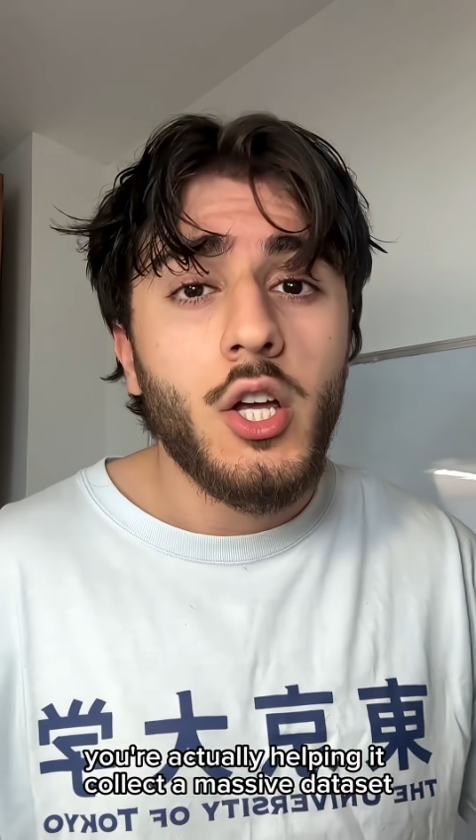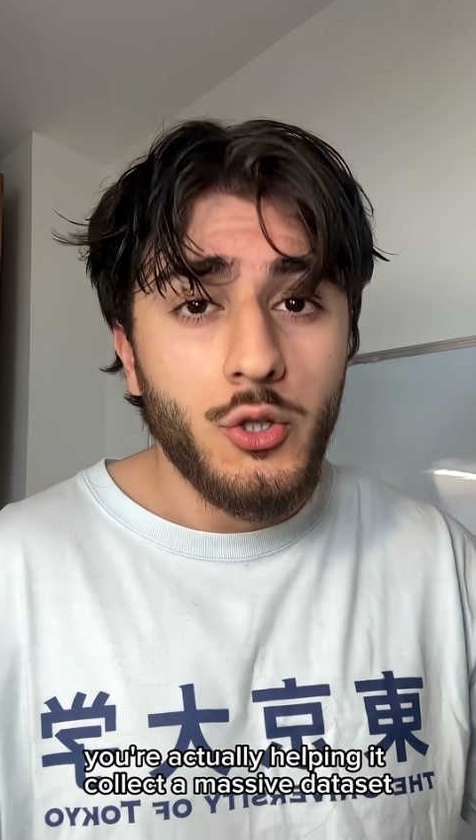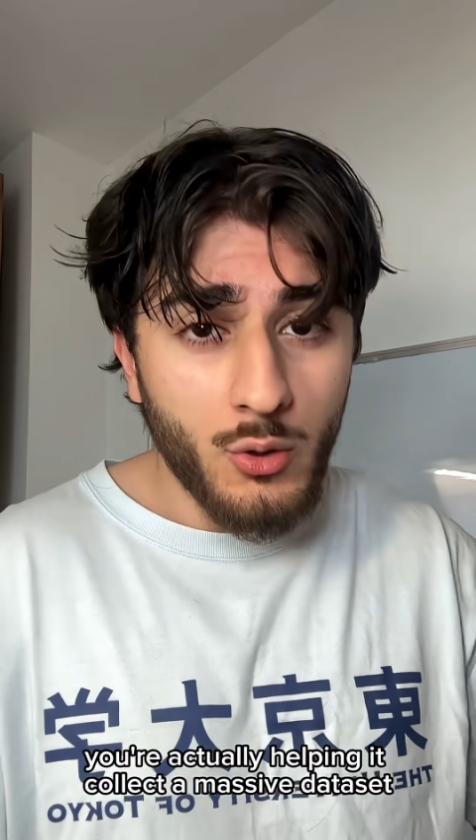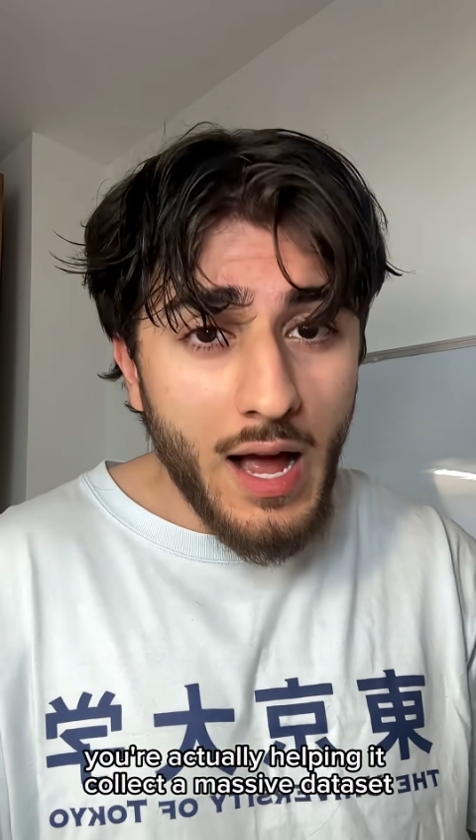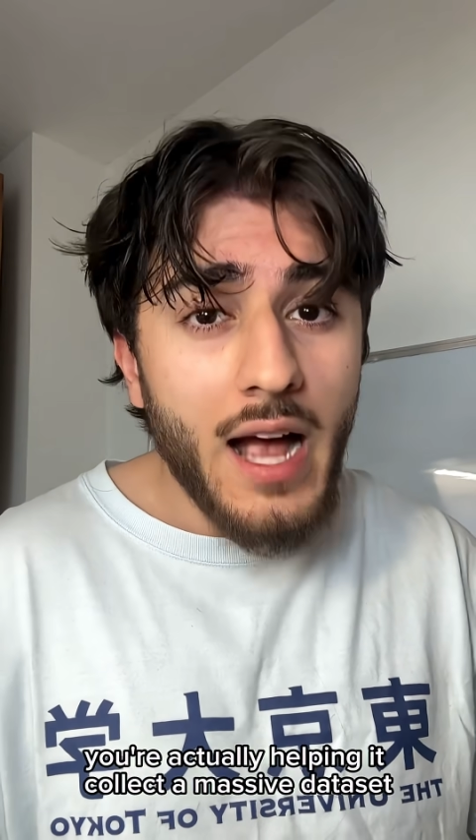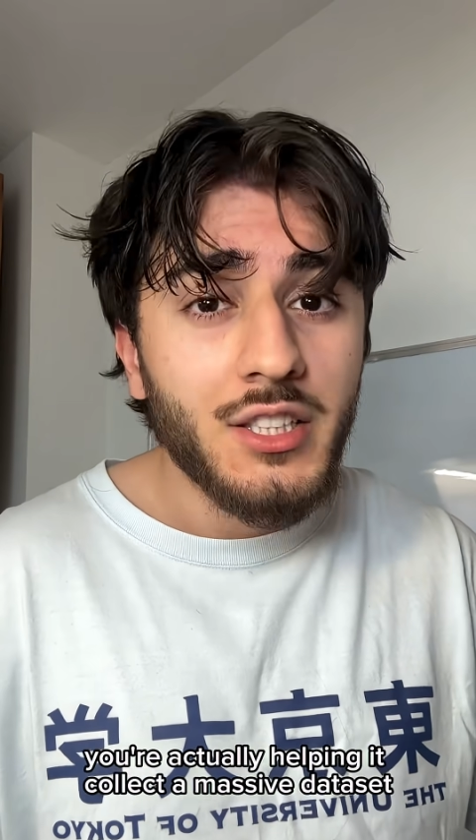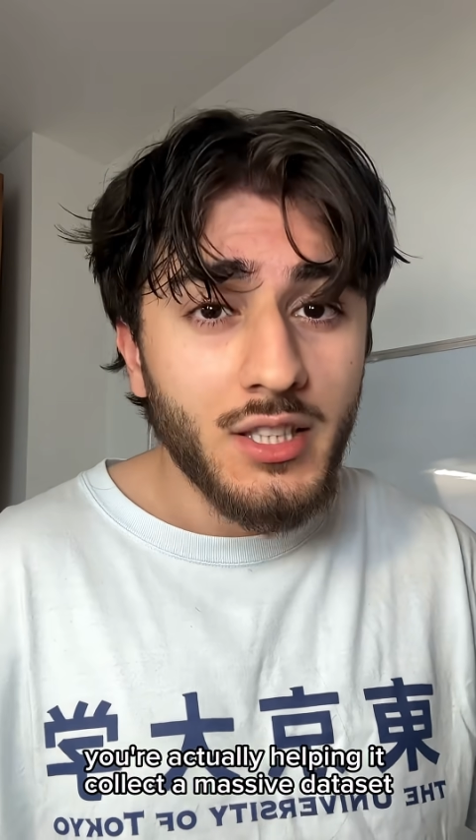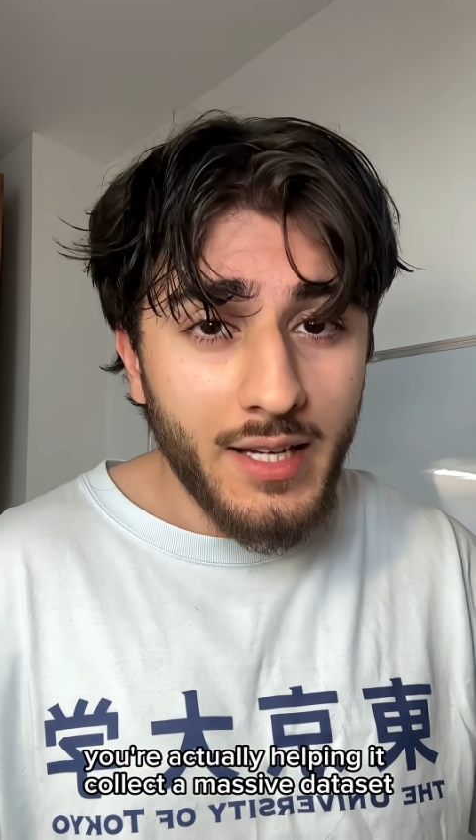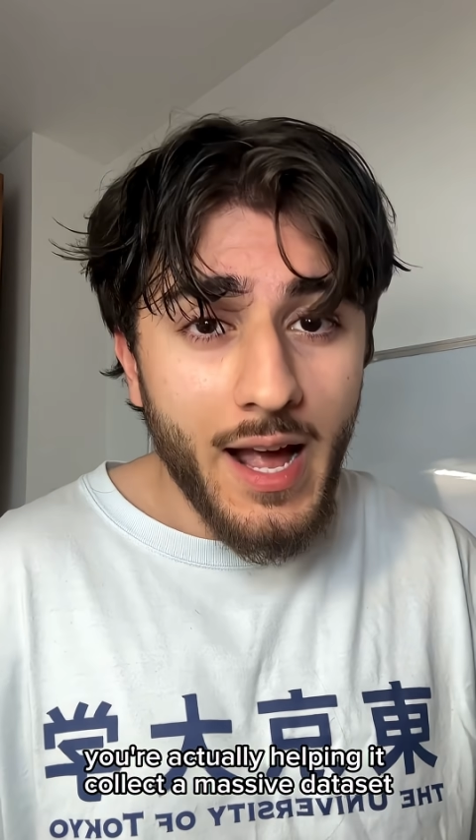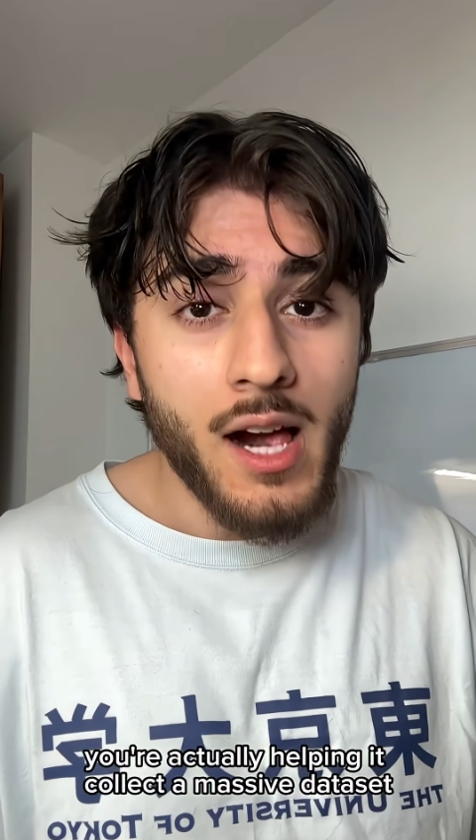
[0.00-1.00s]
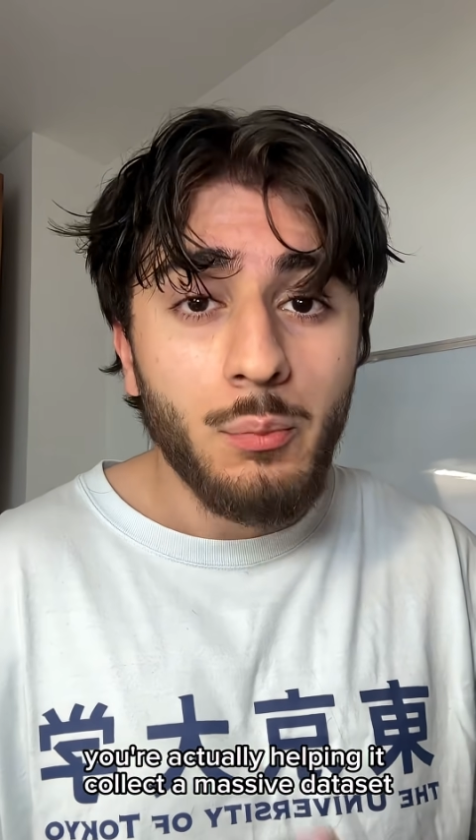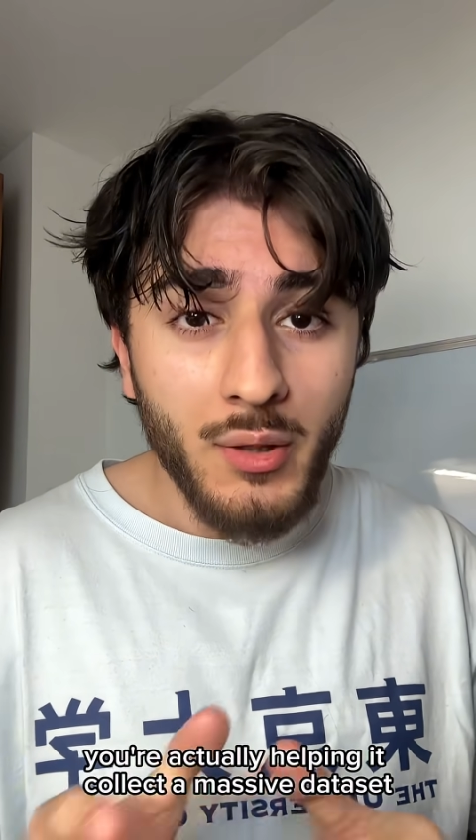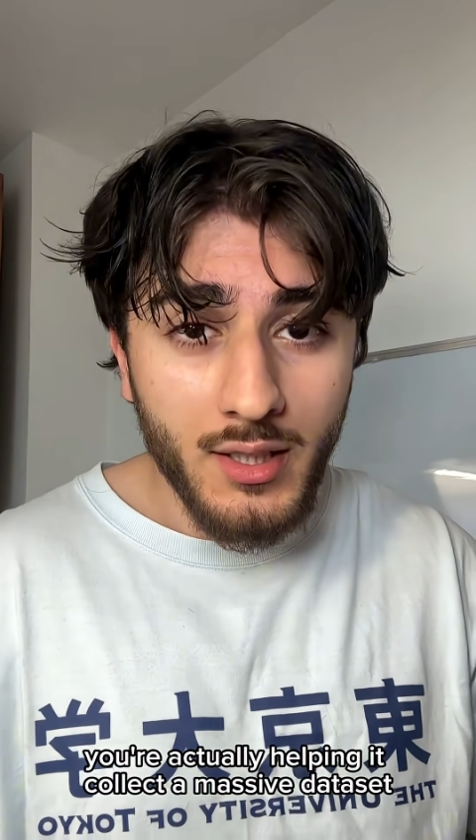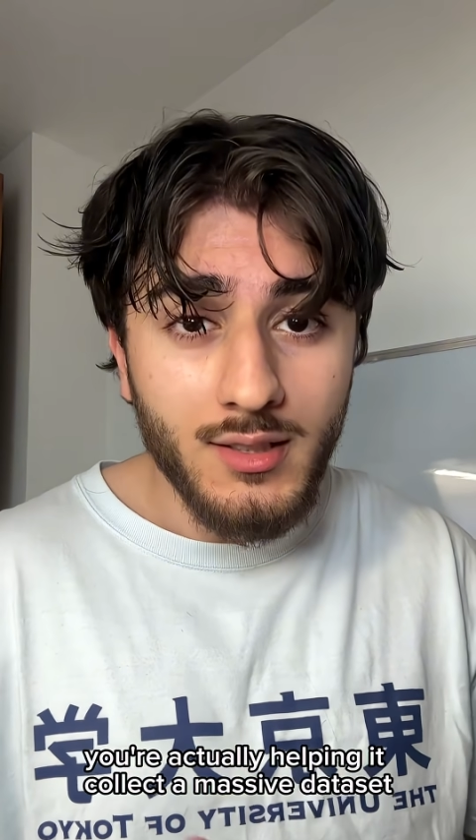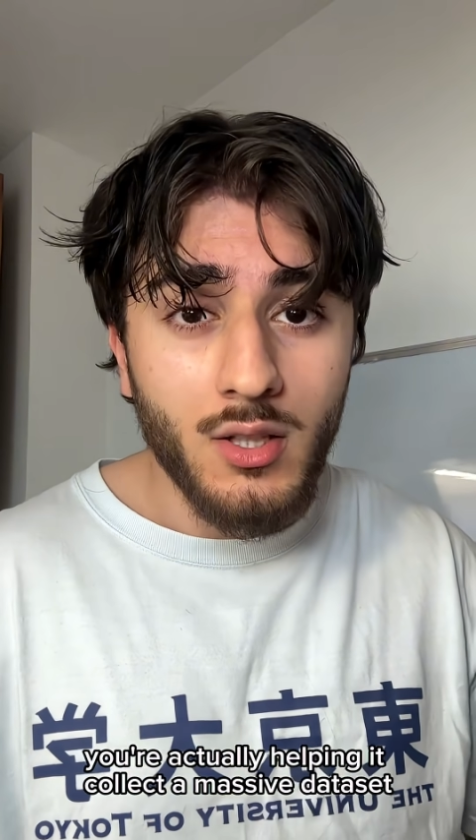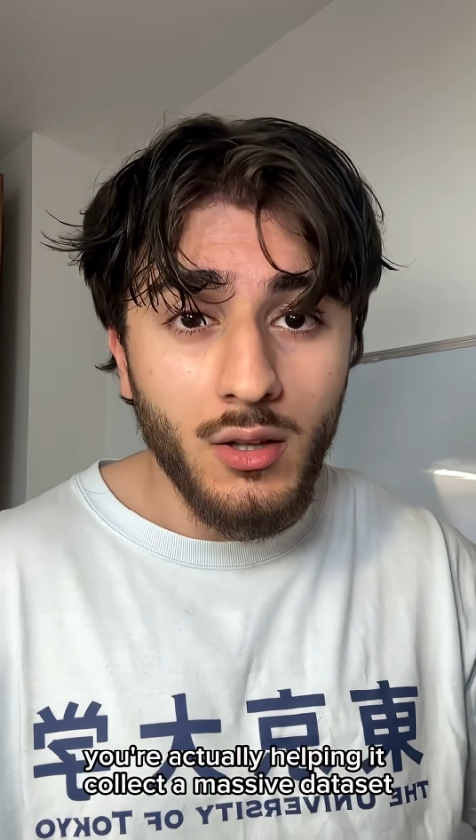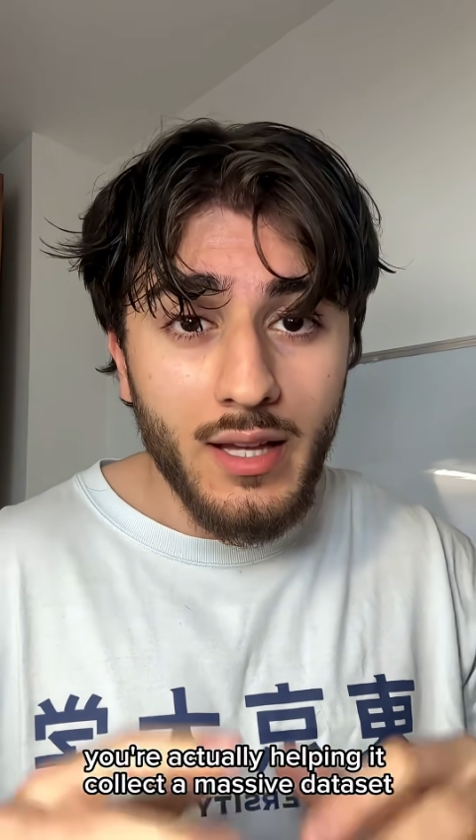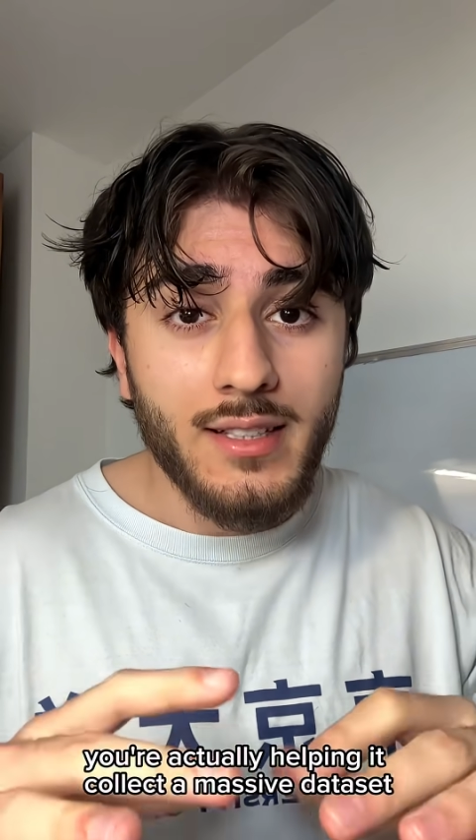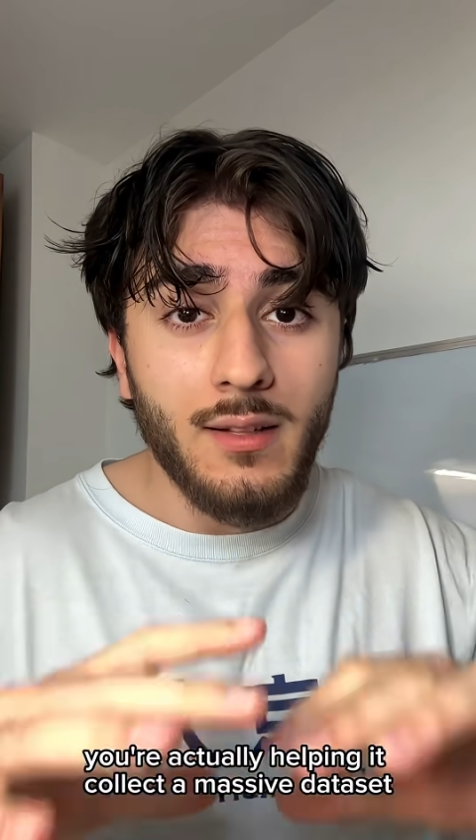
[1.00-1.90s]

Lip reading: you're actually helping it collect